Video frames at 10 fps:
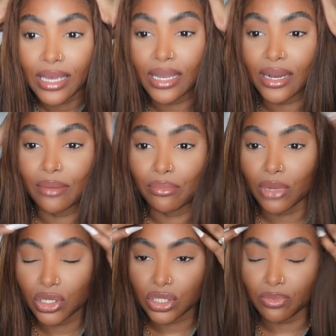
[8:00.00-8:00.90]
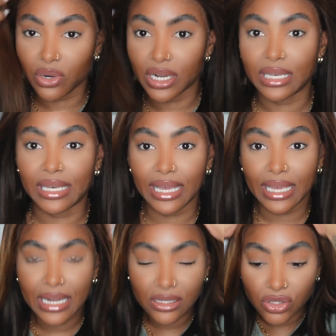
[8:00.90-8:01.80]
hair much more
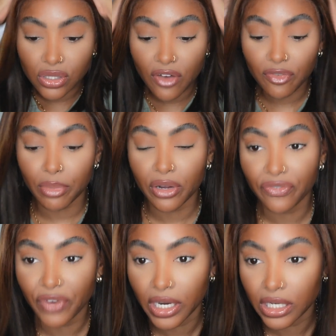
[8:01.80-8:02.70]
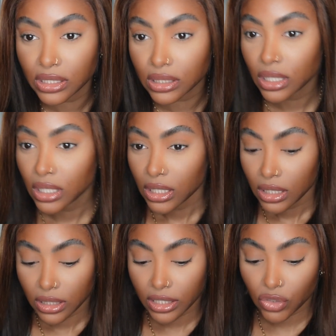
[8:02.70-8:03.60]
laid and stuff, but first
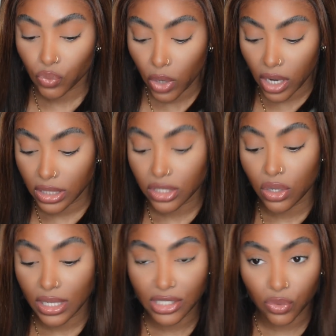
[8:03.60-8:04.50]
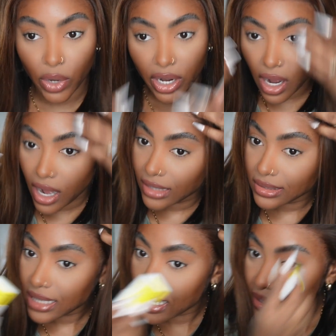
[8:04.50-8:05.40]
let's work
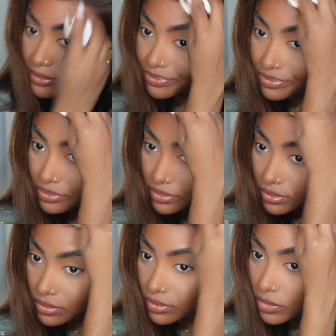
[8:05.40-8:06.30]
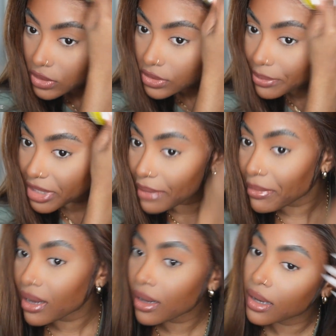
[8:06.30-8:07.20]
on that. So I'm gonna get
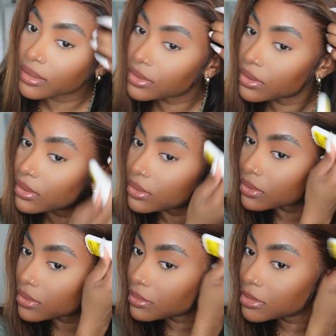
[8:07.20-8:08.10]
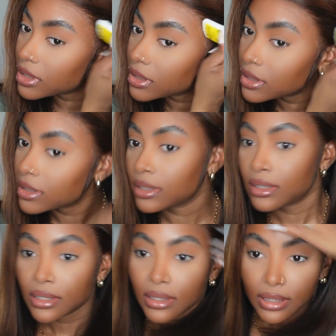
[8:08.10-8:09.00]
my hot comb
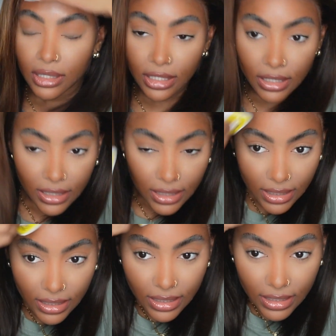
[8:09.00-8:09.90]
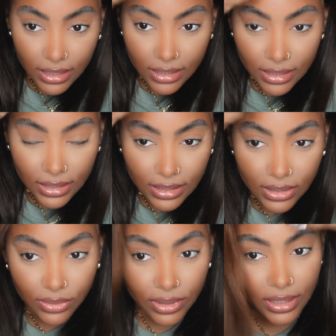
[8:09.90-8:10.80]

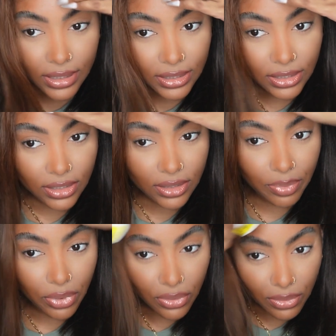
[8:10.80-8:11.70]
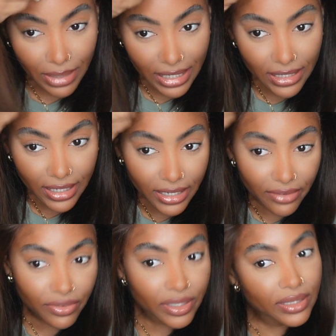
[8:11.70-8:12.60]
and we're gonna just pull back
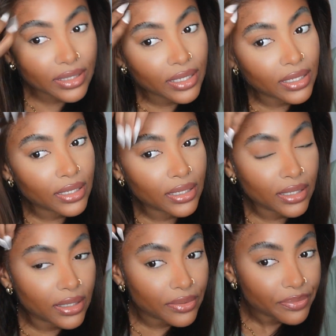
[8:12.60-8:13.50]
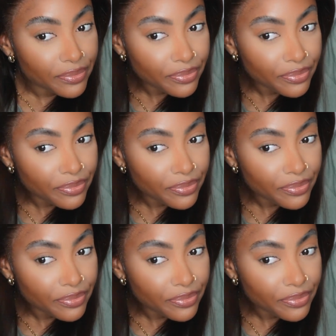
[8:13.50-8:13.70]
everything.